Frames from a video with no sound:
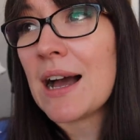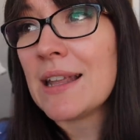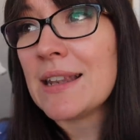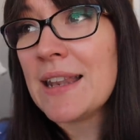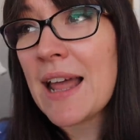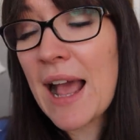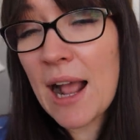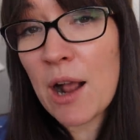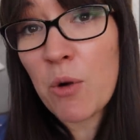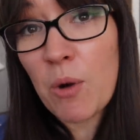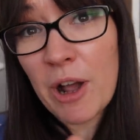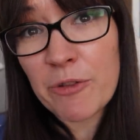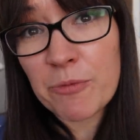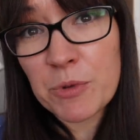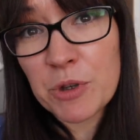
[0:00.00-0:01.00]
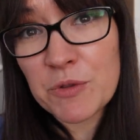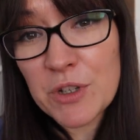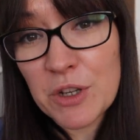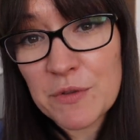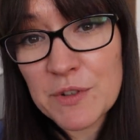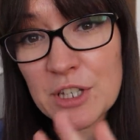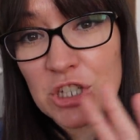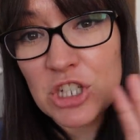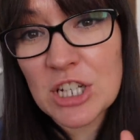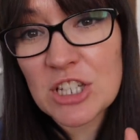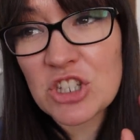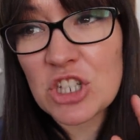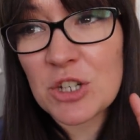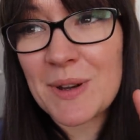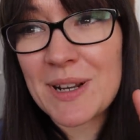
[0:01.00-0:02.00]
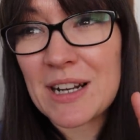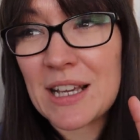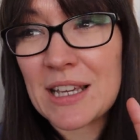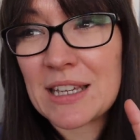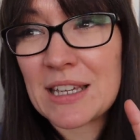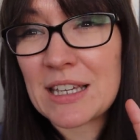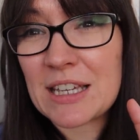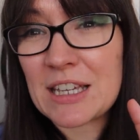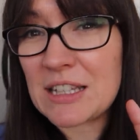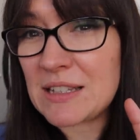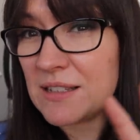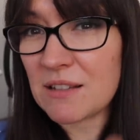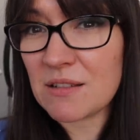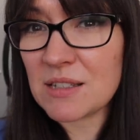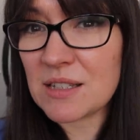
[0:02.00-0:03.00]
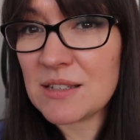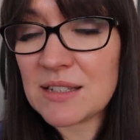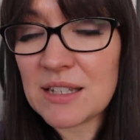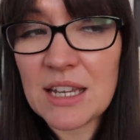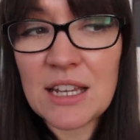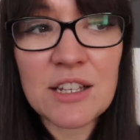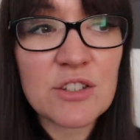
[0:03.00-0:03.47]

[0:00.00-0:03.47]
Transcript: Now I've moved over to just doing like consultancy,